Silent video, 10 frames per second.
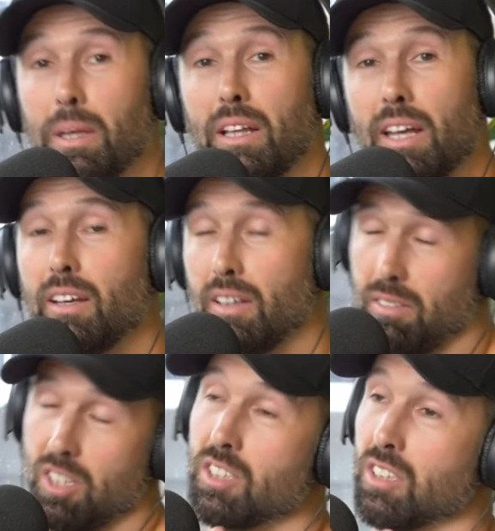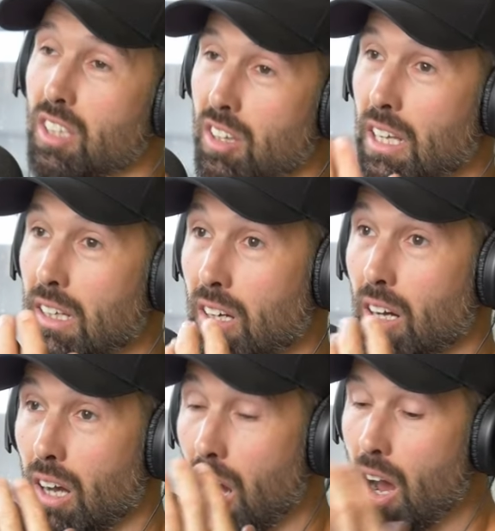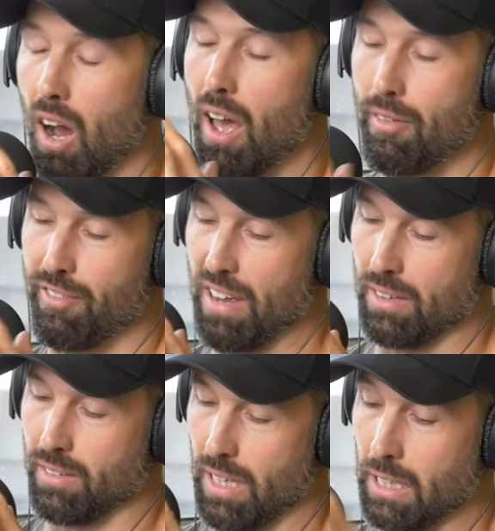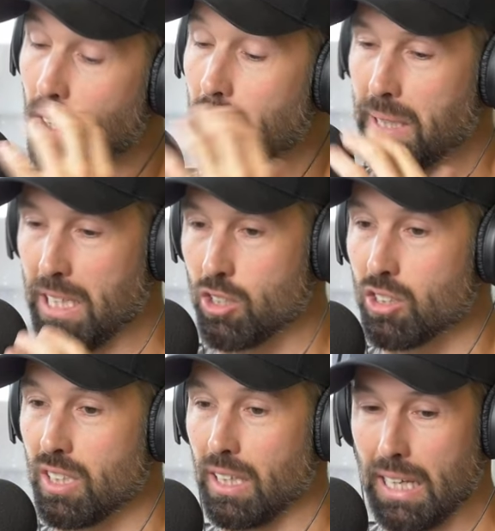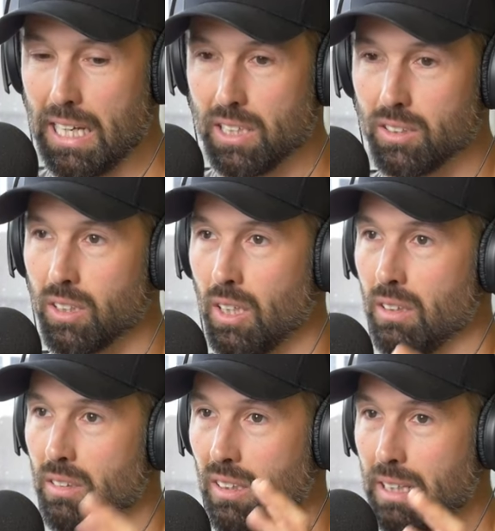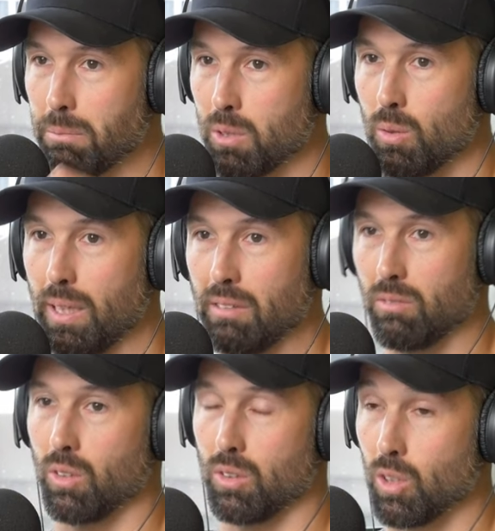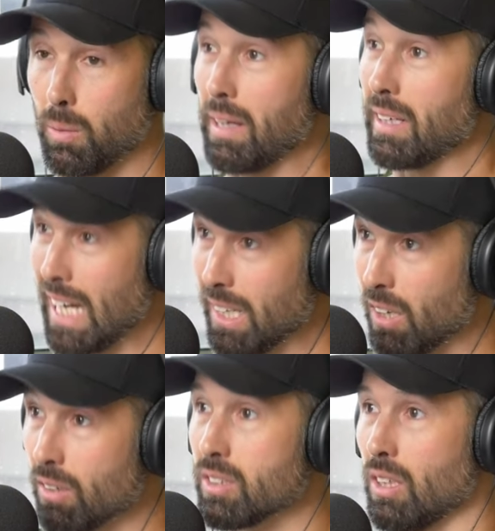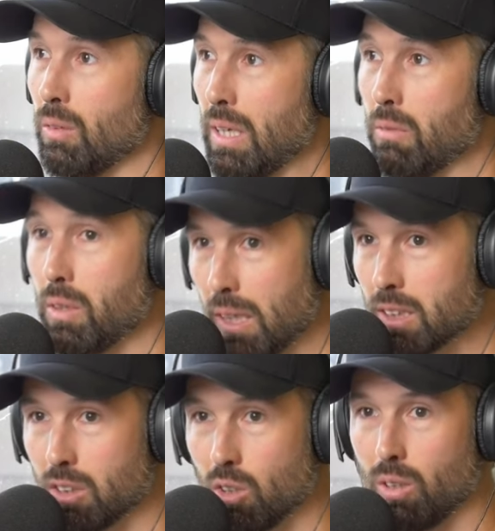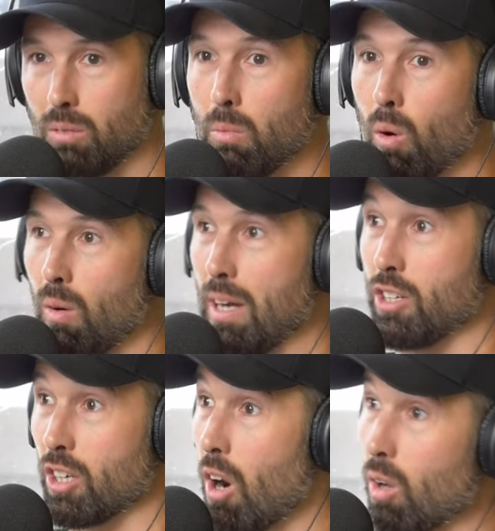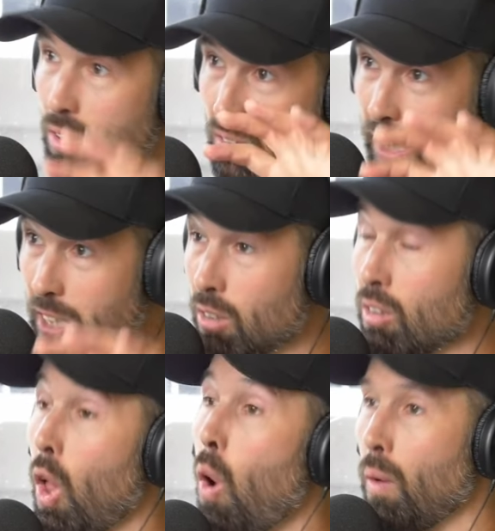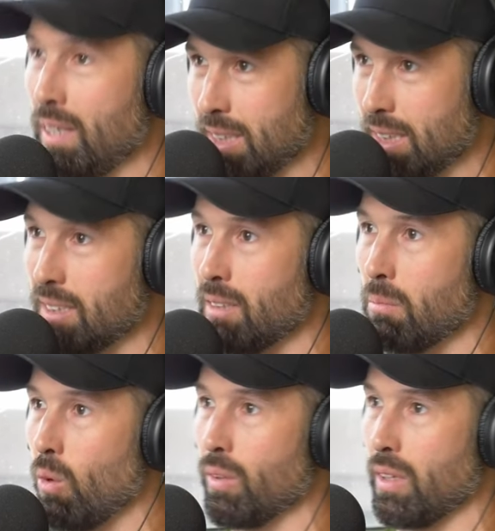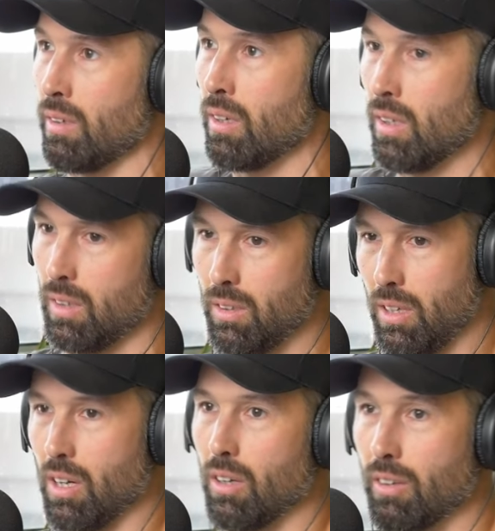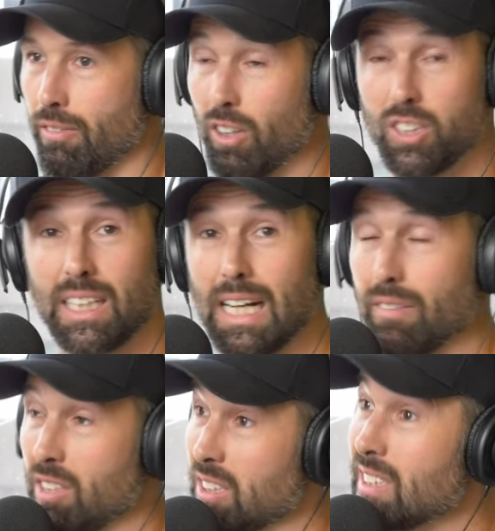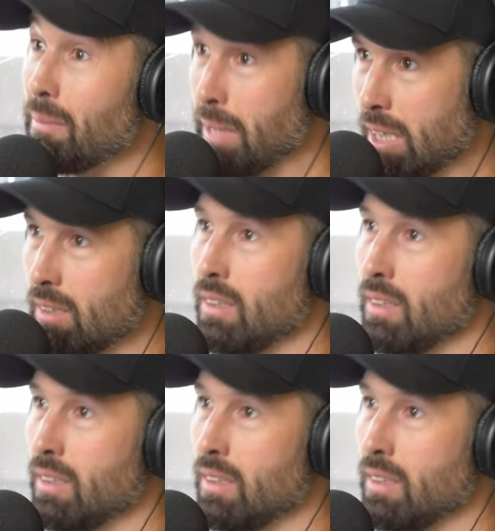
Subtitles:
But this is the thing that I have found incredibly interesting is the link between, talk about gut health. So we were actually talking more around your colon, like your lower intestine more than, you know, the first thing after your stomach.